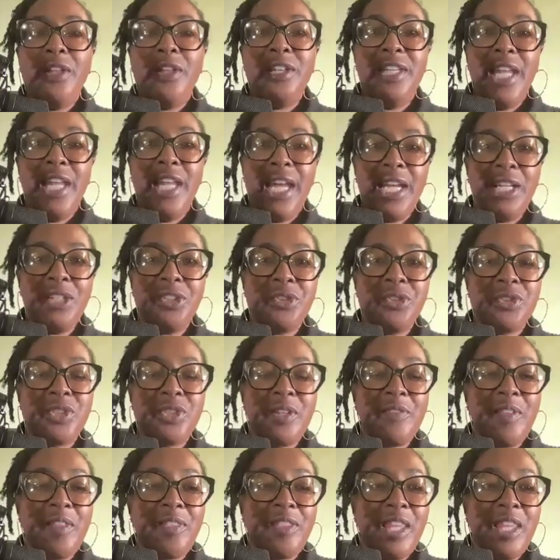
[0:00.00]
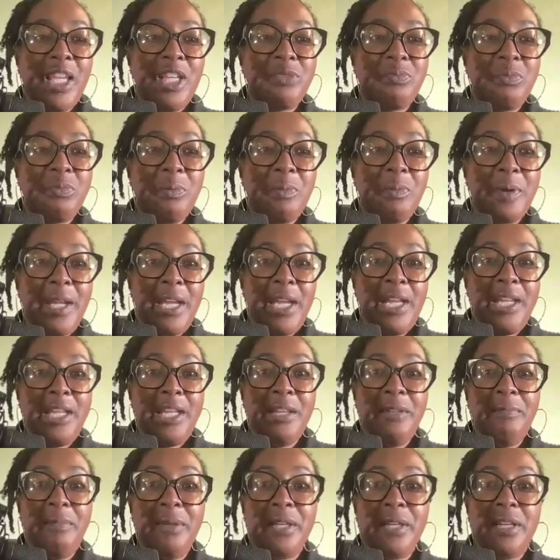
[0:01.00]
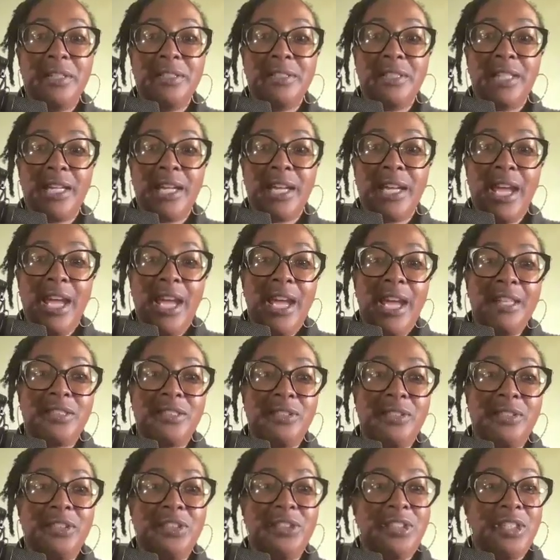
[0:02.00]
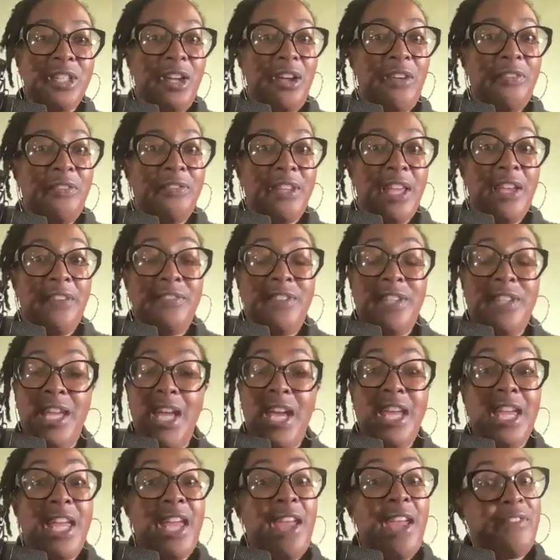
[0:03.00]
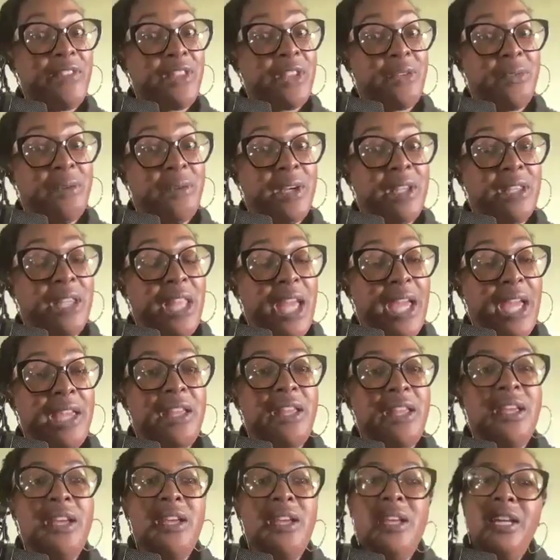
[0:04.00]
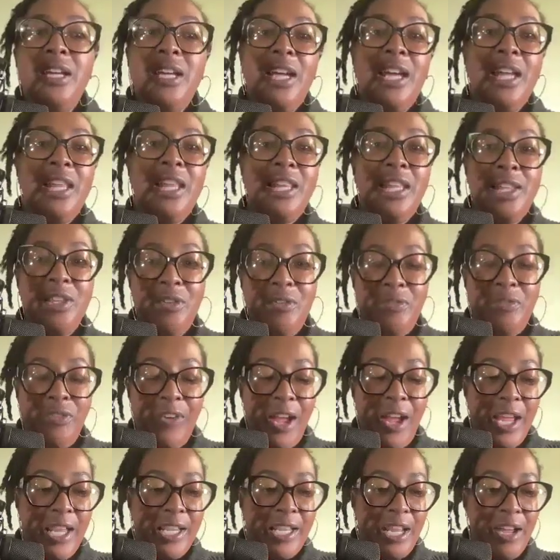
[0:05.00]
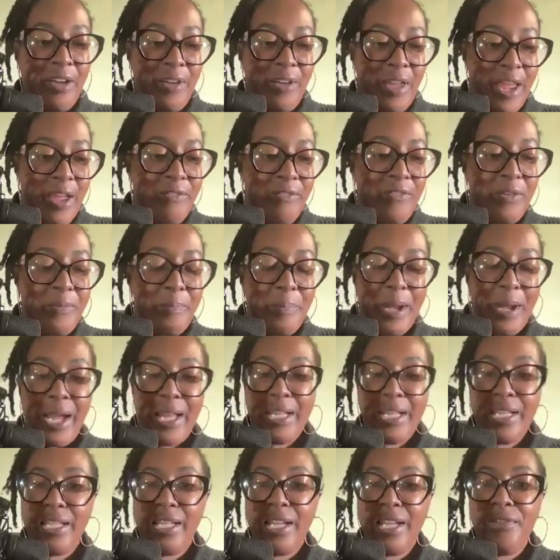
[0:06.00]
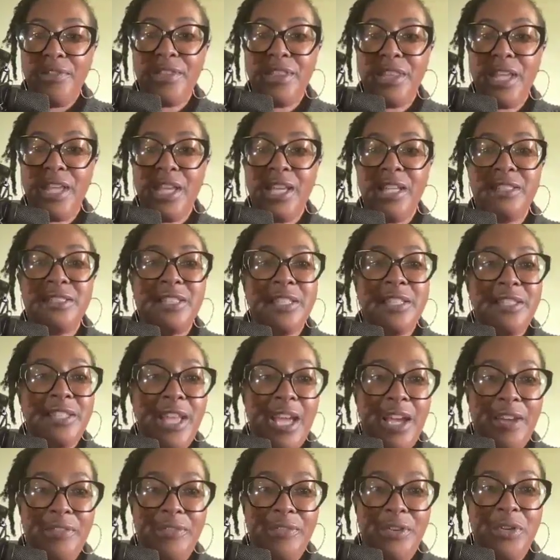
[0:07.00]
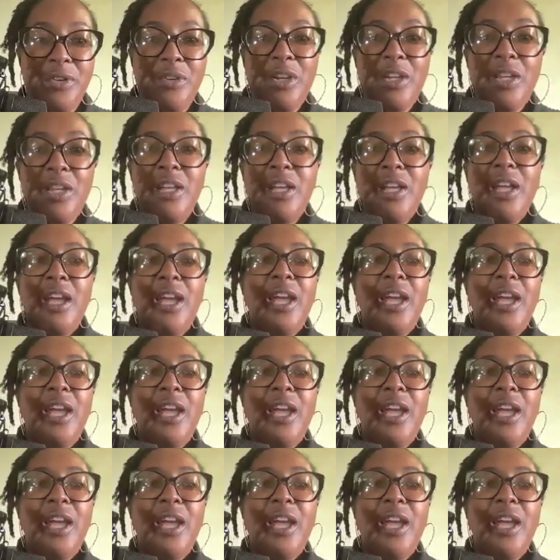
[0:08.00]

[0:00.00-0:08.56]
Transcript: the dangers of the things we were eating because, like, hey, it's on the shelf. The FDA gave it the green light. And then you find out everybody and everything is the devil.